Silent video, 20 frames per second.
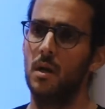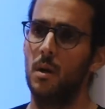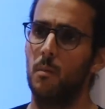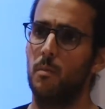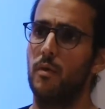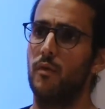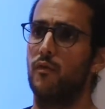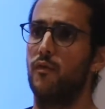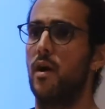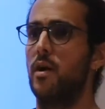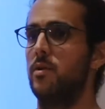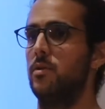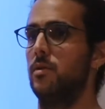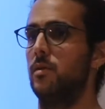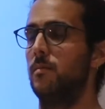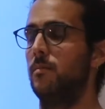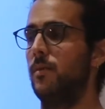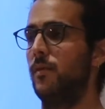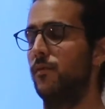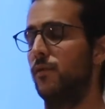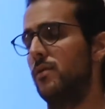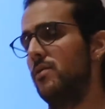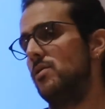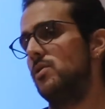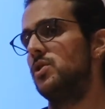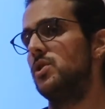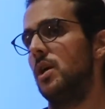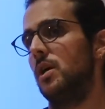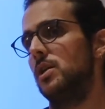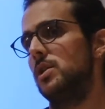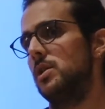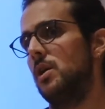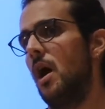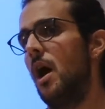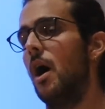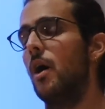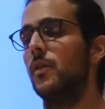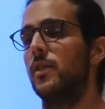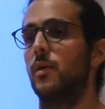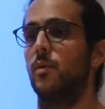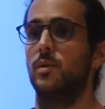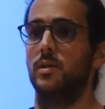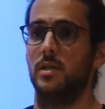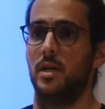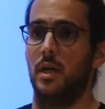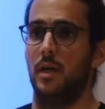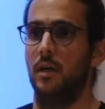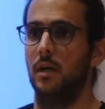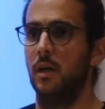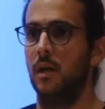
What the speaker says: before you judge how they were done.